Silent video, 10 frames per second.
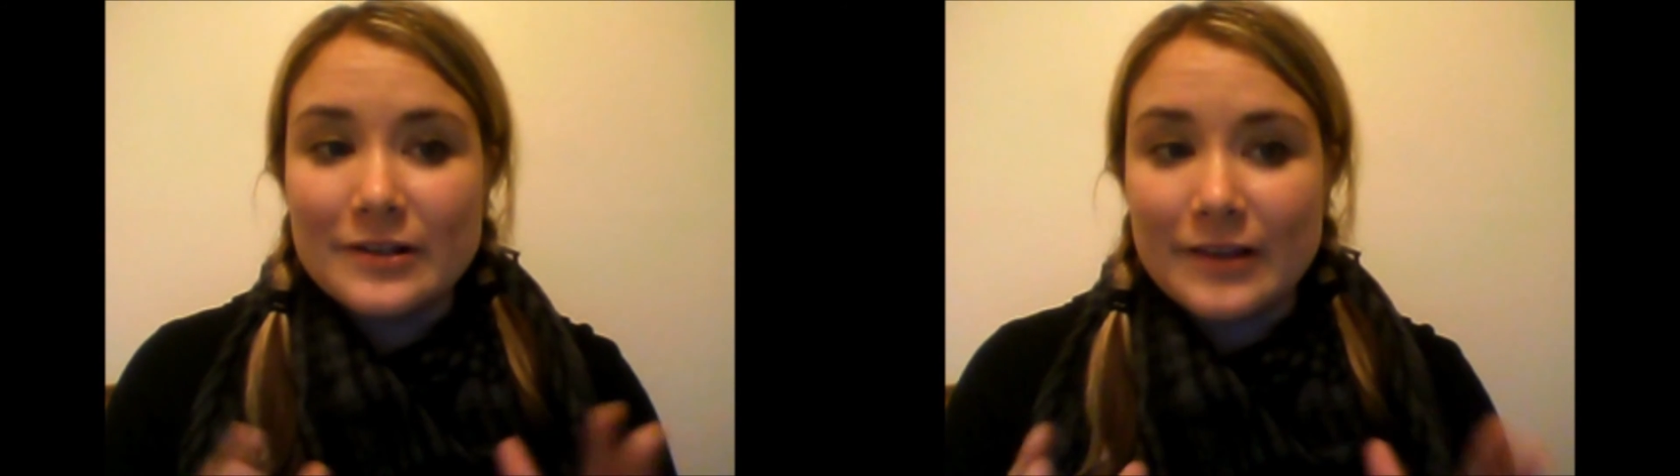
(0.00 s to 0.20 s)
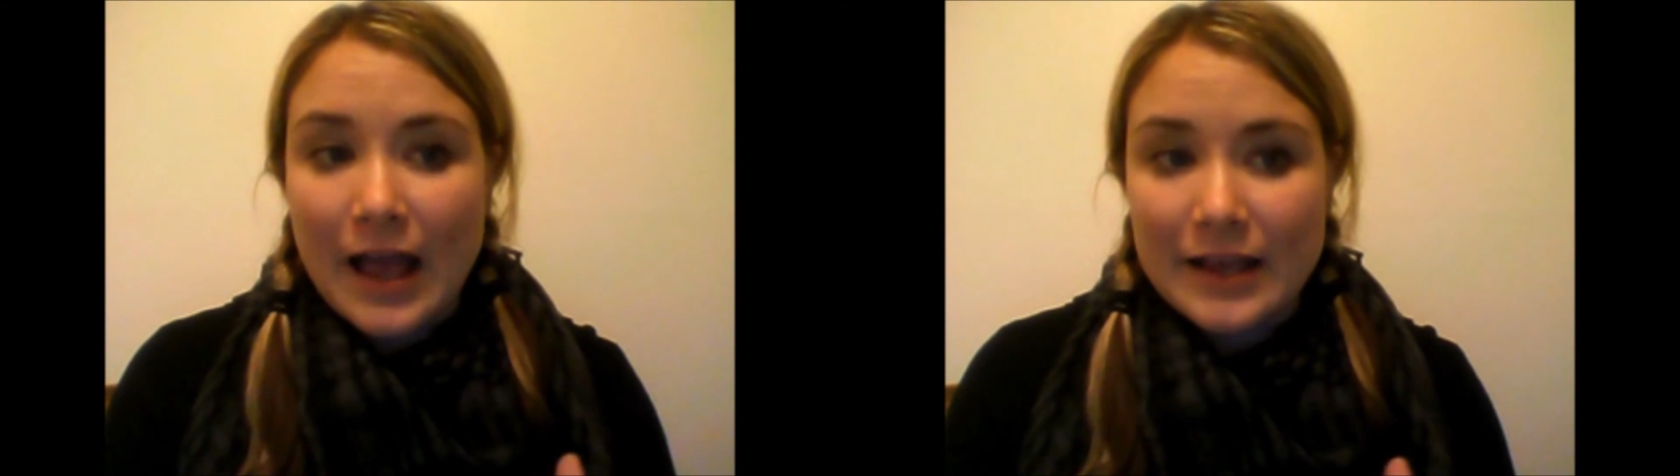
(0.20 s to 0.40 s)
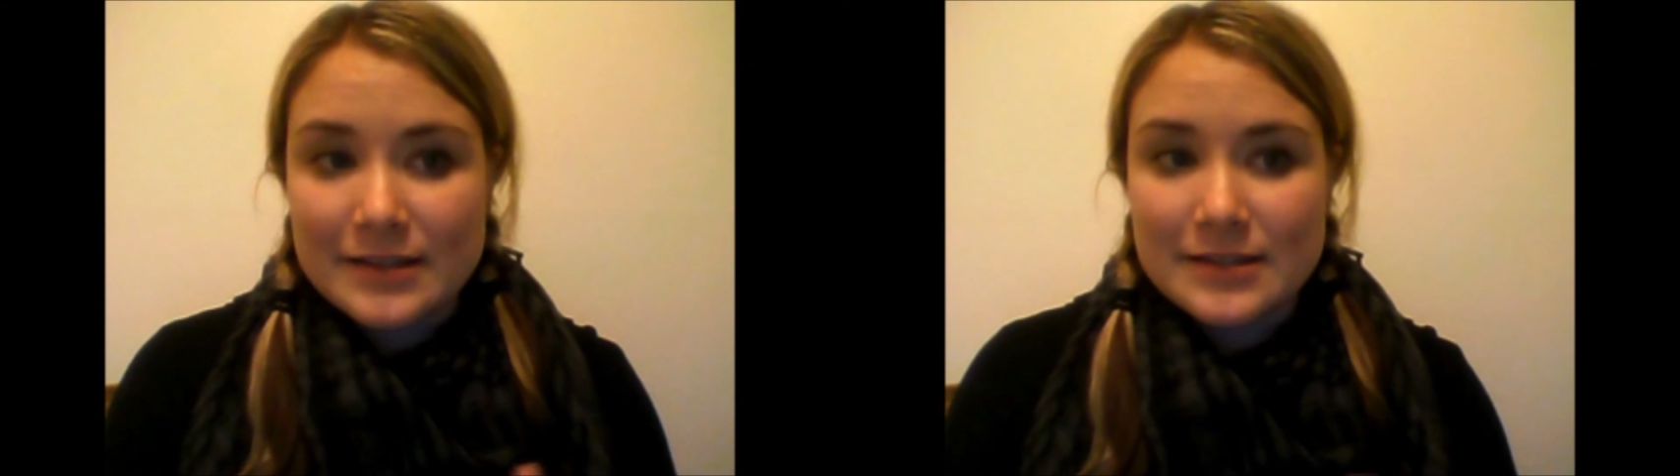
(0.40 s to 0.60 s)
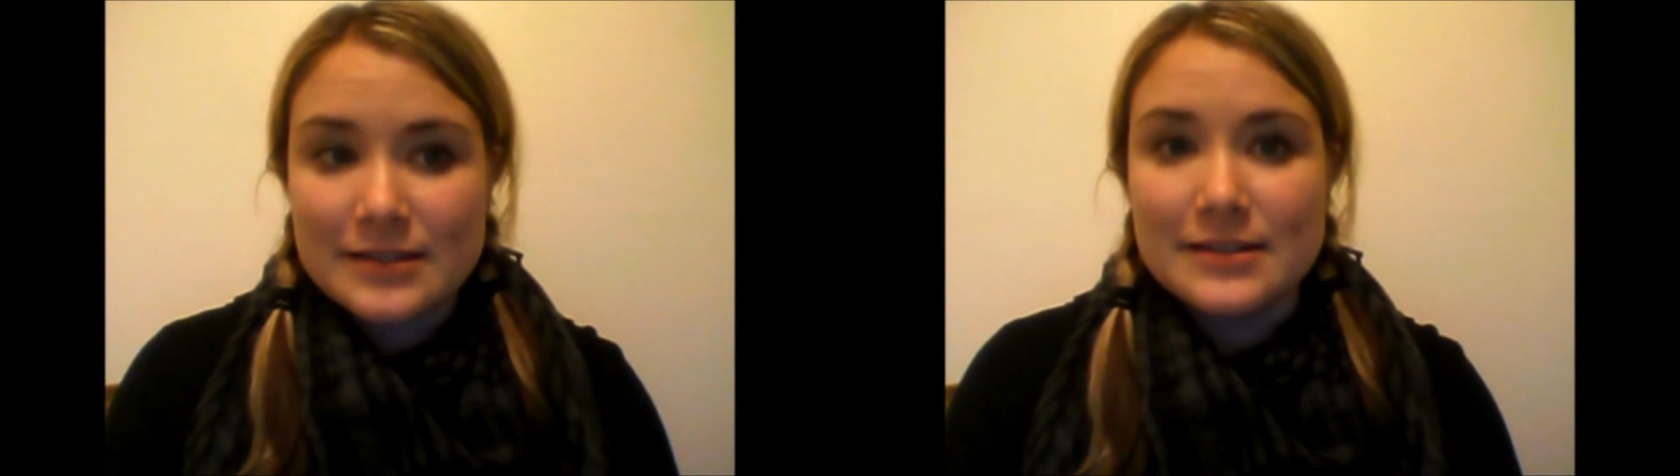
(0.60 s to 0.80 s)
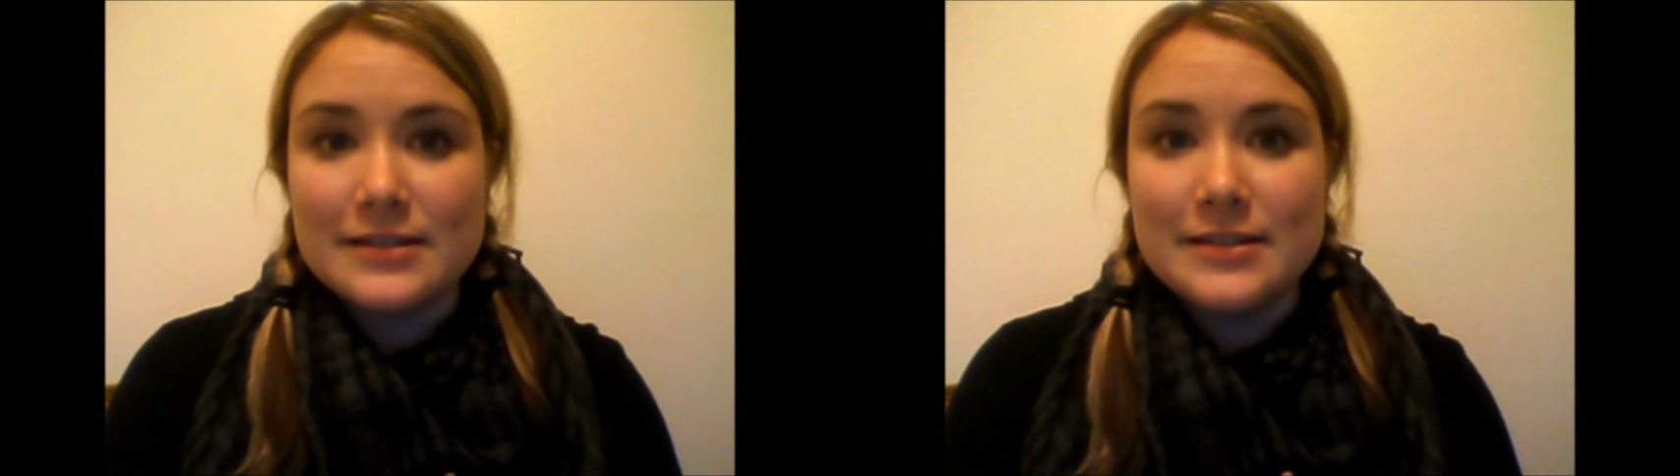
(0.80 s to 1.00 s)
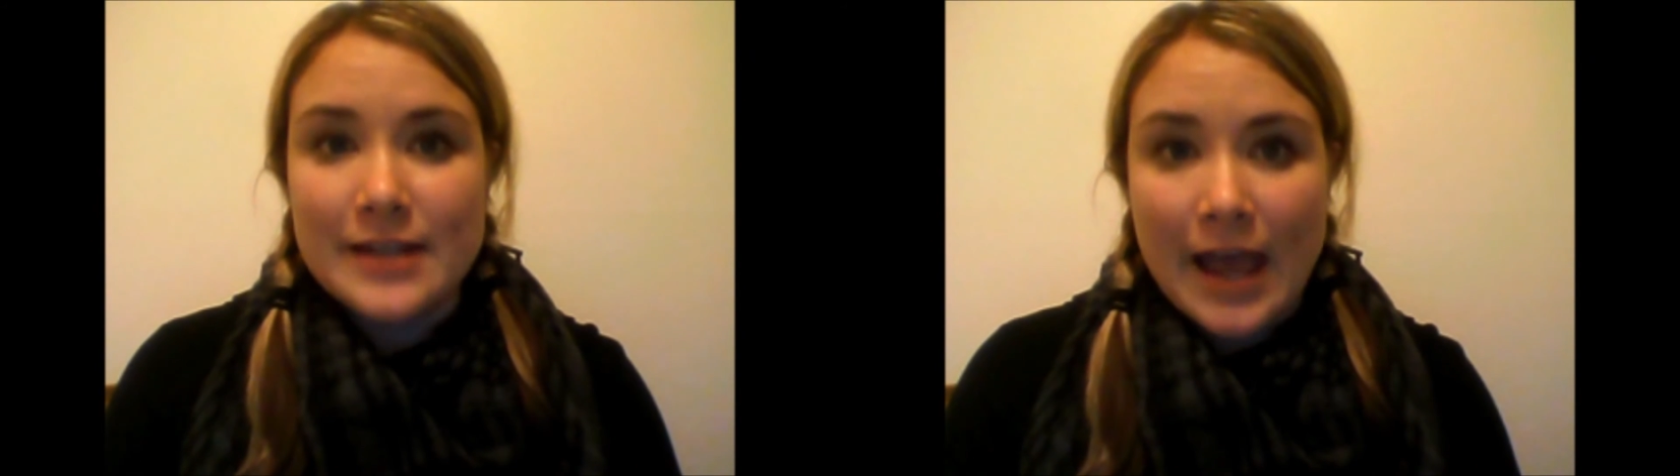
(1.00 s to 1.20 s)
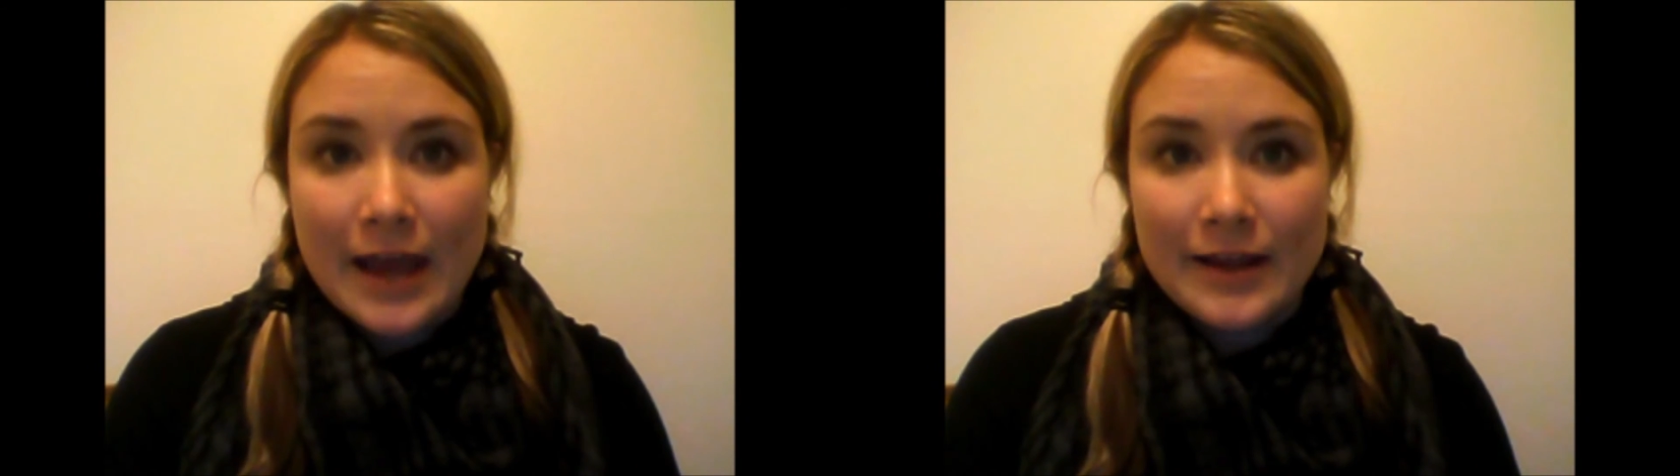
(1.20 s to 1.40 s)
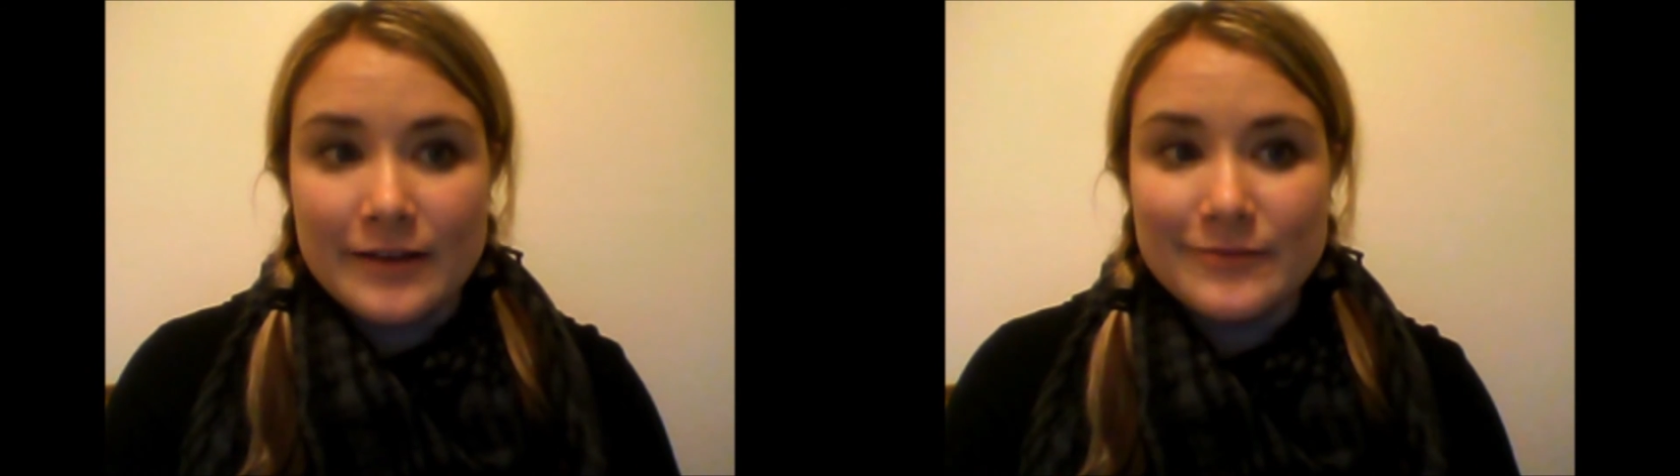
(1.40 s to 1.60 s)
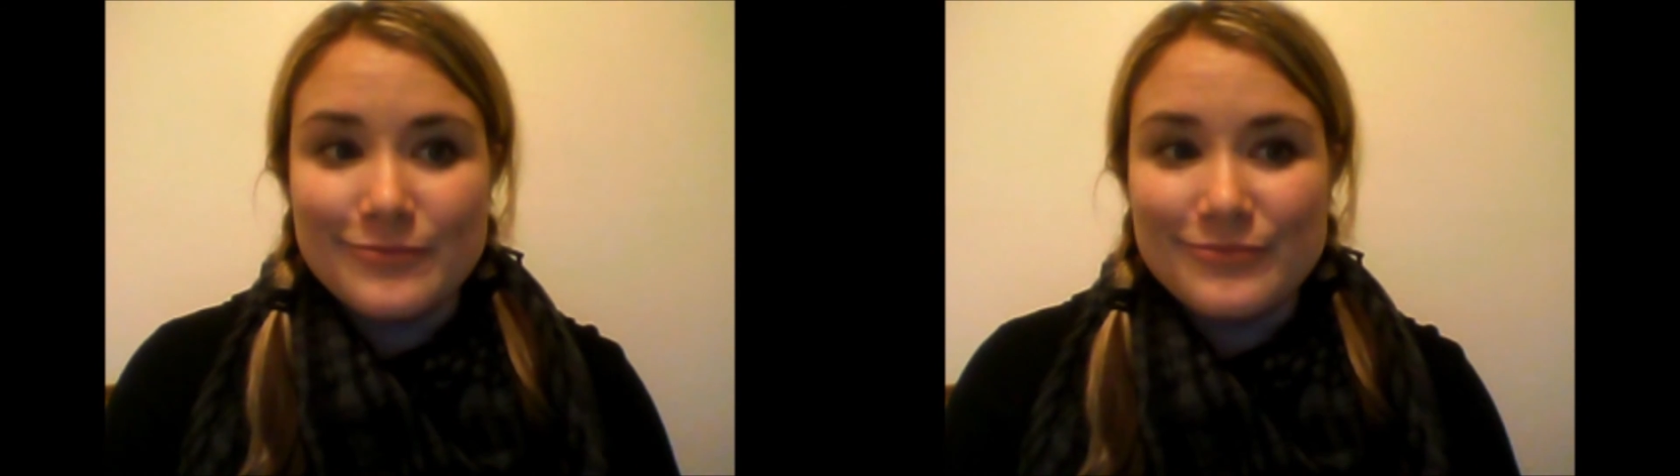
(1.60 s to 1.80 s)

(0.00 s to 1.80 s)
class data